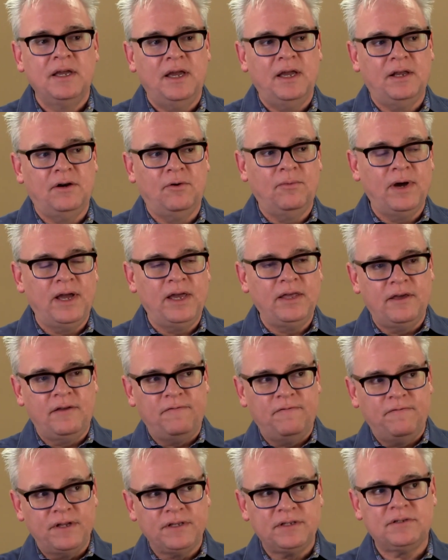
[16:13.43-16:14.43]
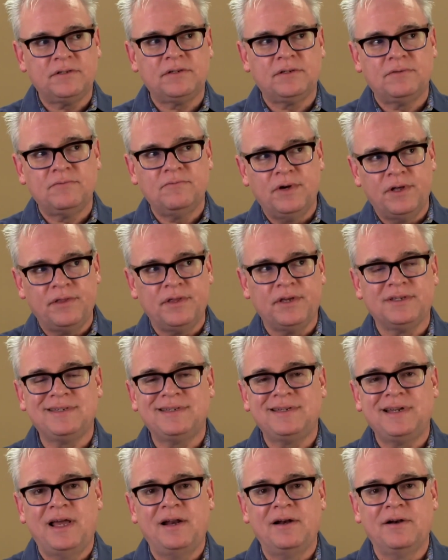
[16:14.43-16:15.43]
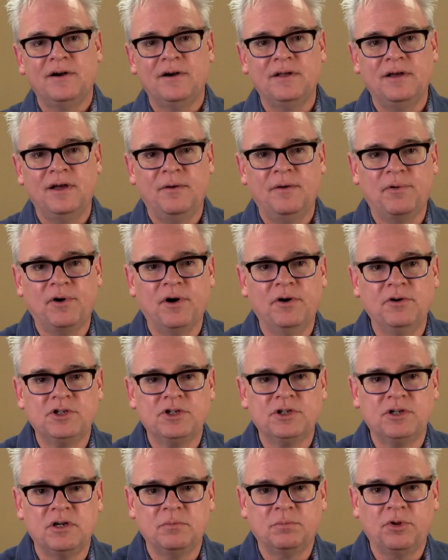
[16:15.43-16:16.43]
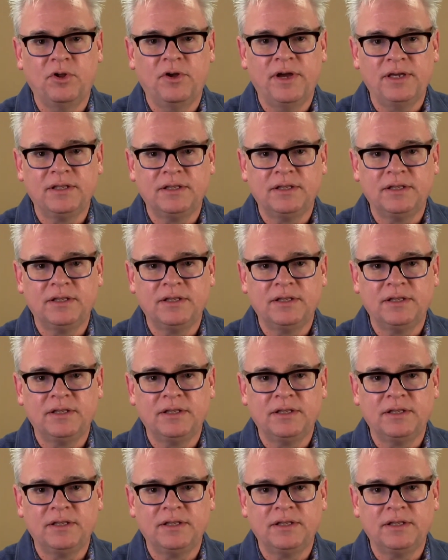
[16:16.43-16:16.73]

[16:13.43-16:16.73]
in a way that fits with a standard approach to deploying